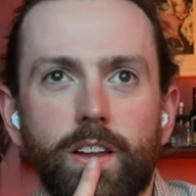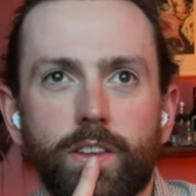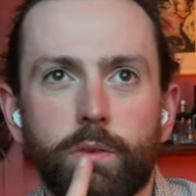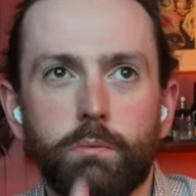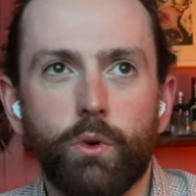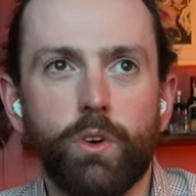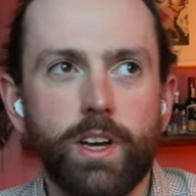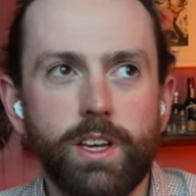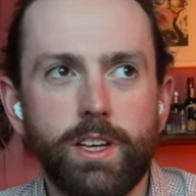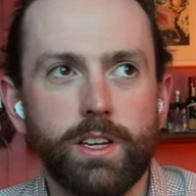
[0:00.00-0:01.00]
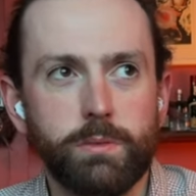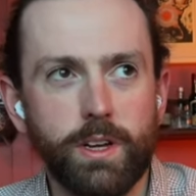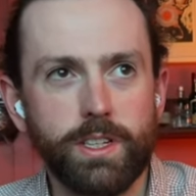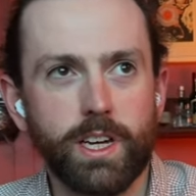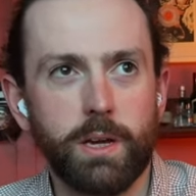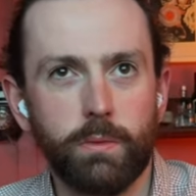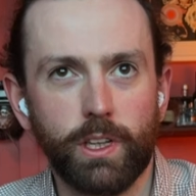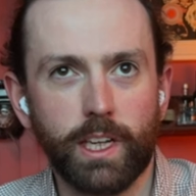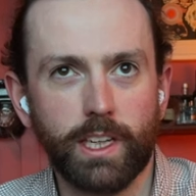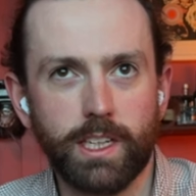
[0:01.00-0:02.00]
the more I spend time on
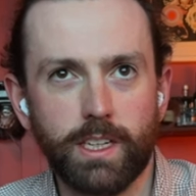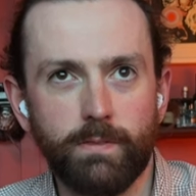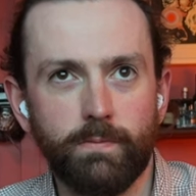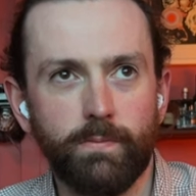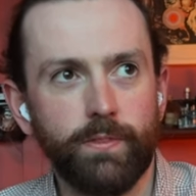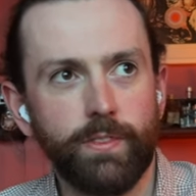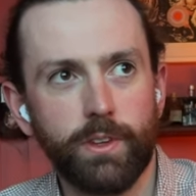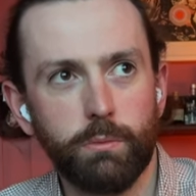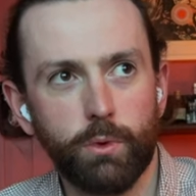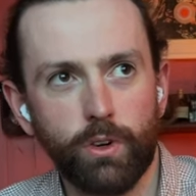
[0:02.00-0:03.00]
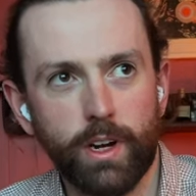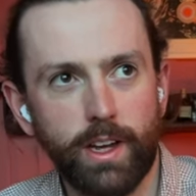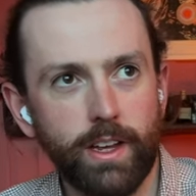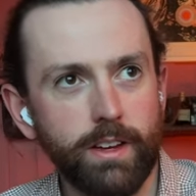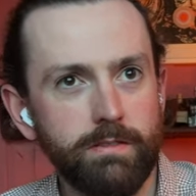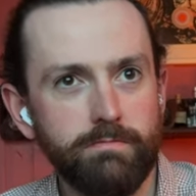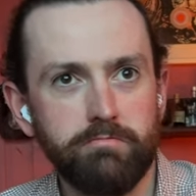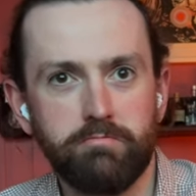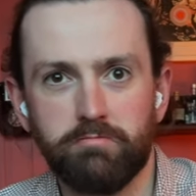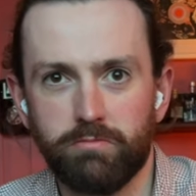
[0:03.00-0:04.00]
LinkedIn, the more I
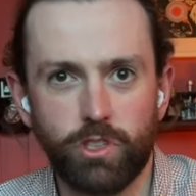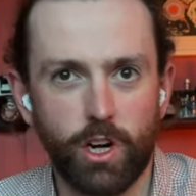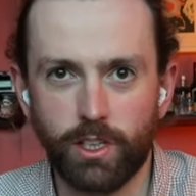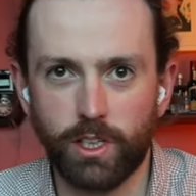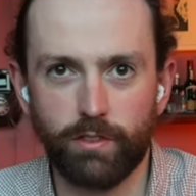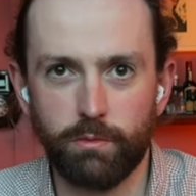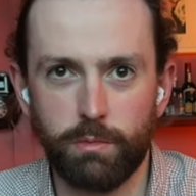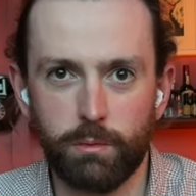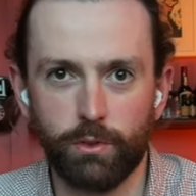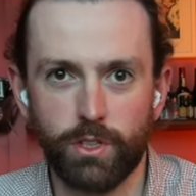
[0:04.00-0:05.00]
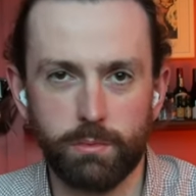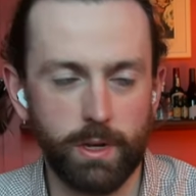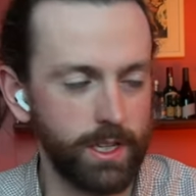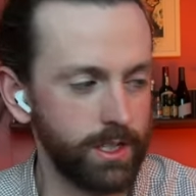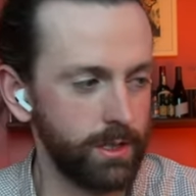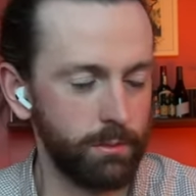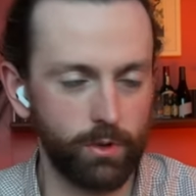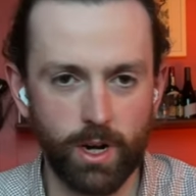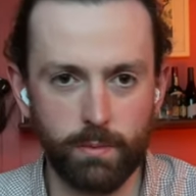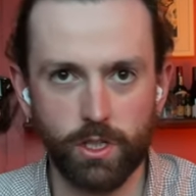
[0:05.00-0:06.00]
talk to different people in the space, the more
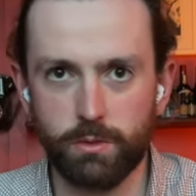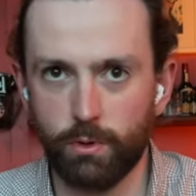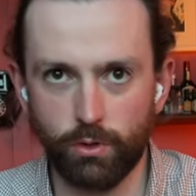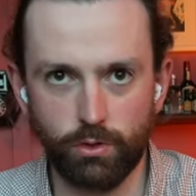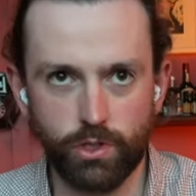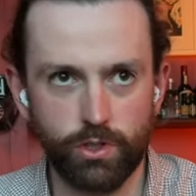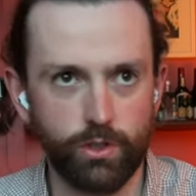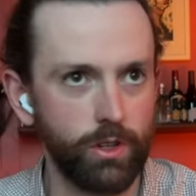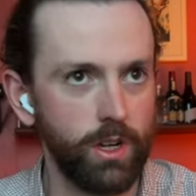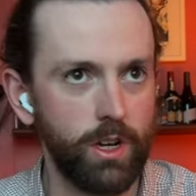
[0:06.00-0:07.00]
I'm exposed to